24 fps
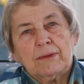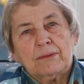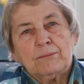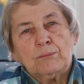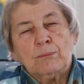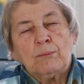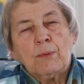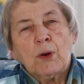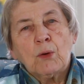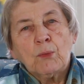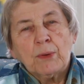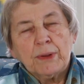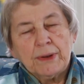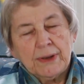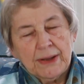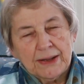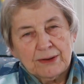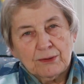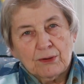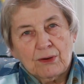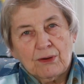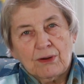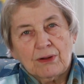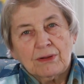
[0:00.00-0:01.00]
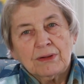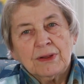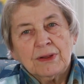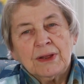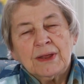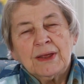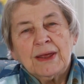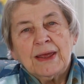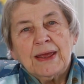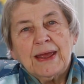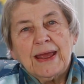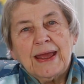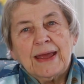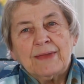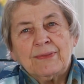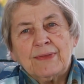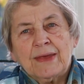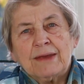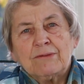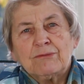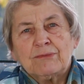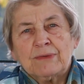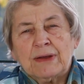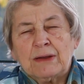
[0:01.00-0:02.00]
Moen et al., and
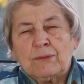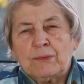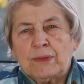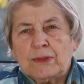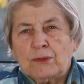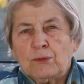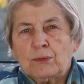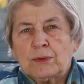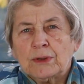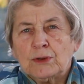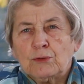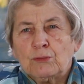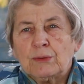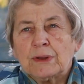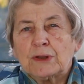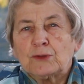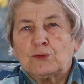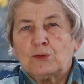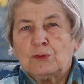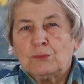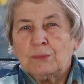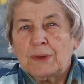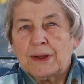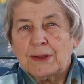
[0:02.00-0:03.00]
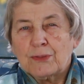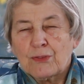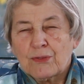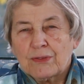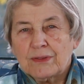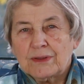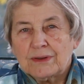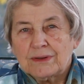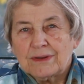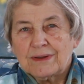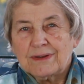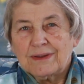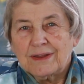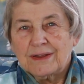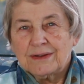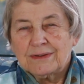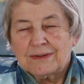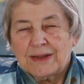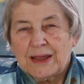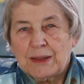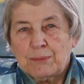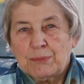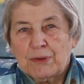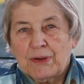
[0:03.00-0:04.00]
they found that you can drink too much in
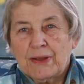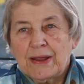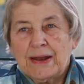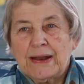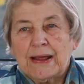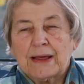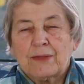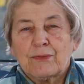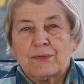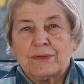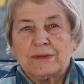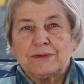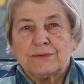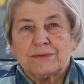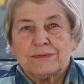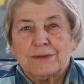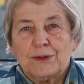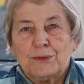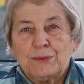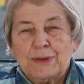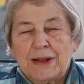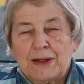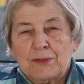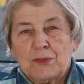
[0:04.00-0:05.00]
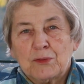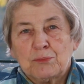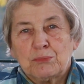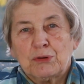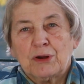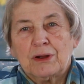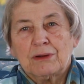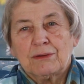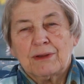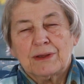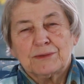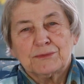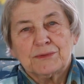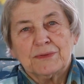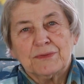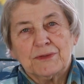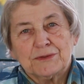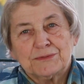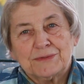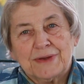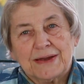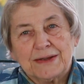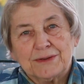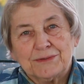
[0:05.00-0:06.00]
labor and actually slow down the progress in the
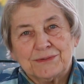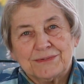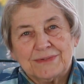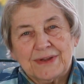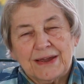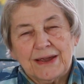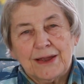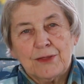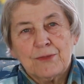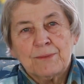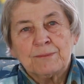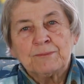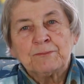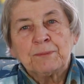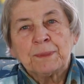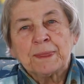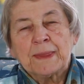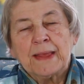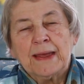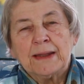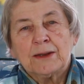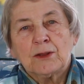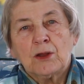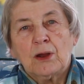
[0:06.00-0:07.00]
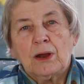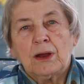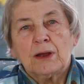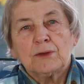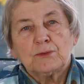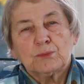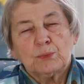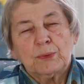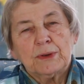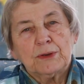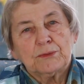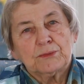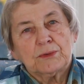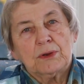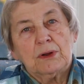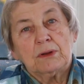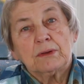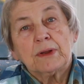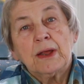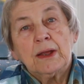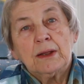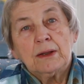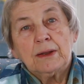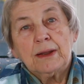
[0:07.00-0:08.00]
second stage and cause what is
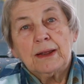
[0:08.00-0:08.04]
called